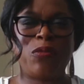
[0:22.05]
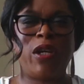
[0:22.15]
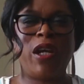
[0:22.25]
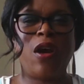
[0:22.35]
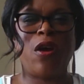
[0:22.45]

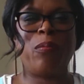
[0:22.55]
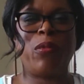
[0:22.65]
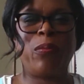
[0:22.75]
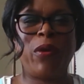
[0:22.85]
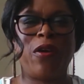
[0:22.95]
we are
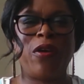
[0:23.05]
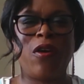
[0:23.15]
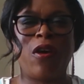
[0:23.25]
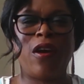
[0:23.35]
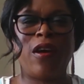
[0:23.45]
preparing
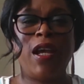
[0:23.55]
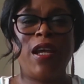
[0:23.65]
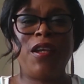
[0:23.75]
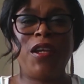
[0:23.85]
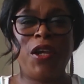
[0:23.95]
our
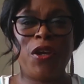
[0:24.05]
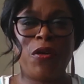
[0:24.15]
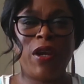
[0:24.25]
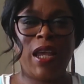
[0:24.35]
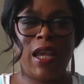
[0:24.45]

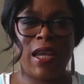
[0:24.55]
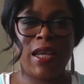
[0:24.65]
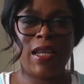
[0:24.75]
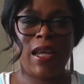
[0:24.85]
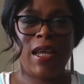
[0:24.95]
year
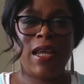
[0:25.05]
end